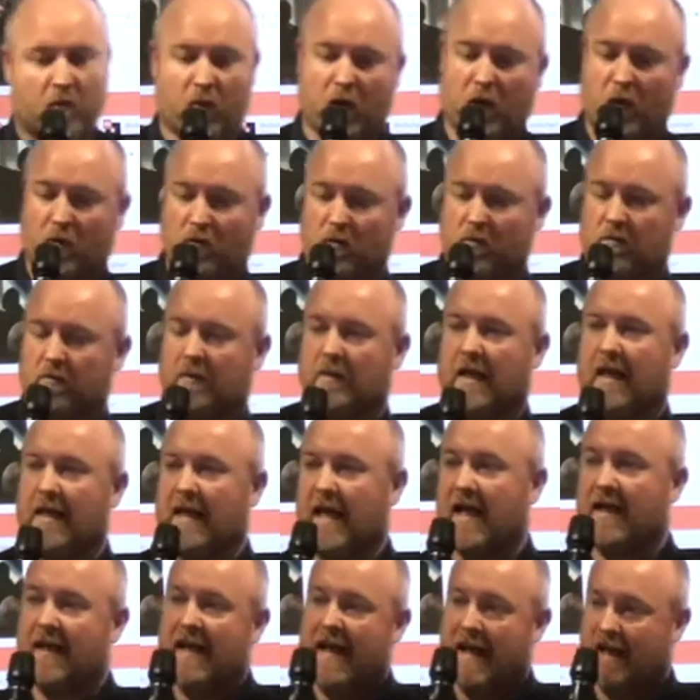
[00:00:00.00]
well, I
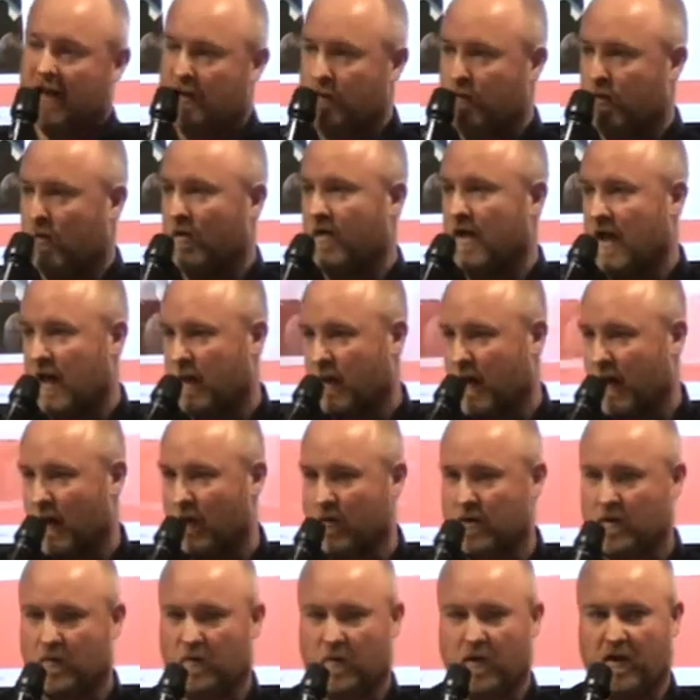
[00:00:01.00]
can't export the
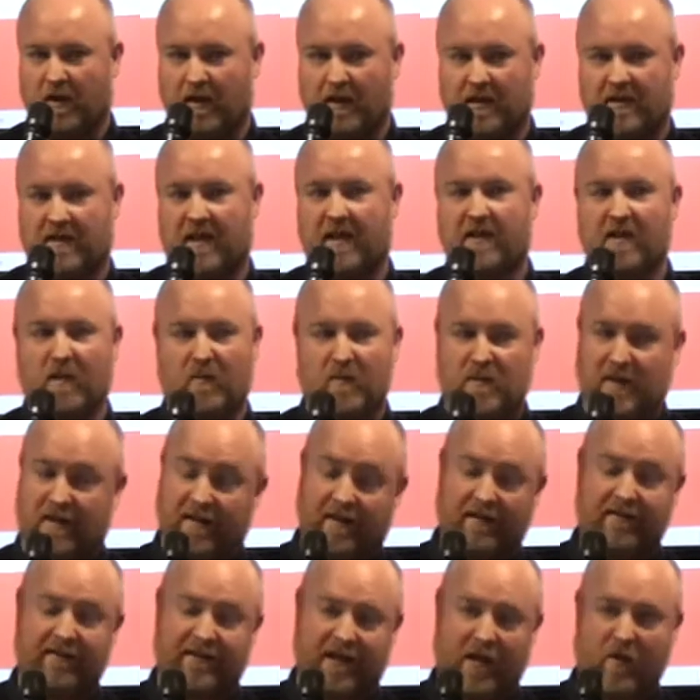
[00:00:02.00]
emails. It was one of these systems they
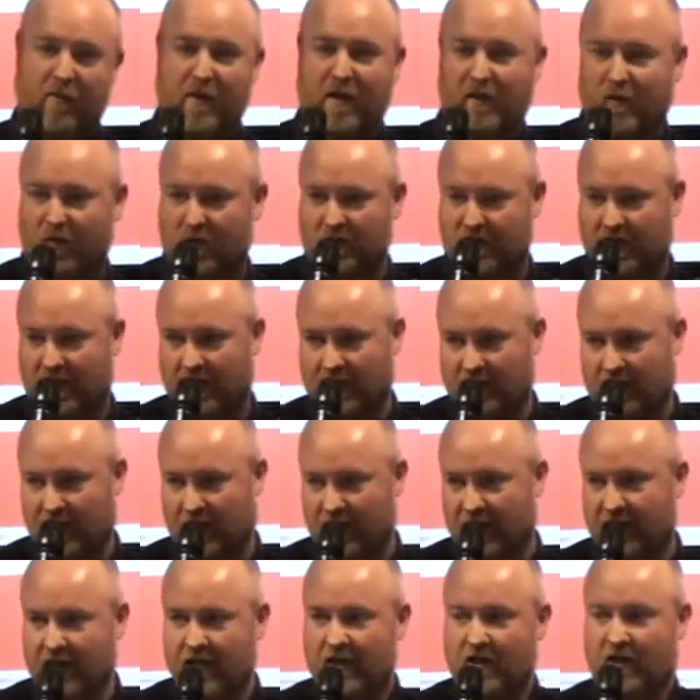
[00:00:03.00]
didn't tell me in those days
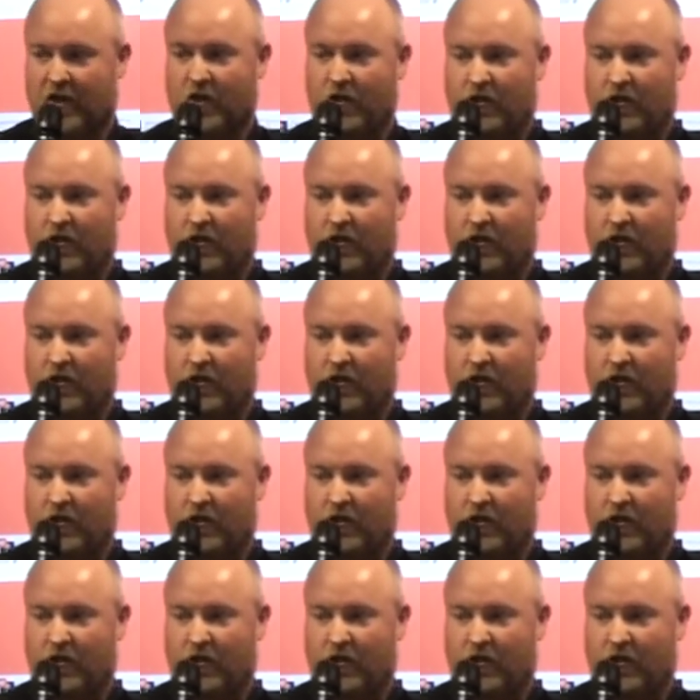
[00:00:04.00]
that you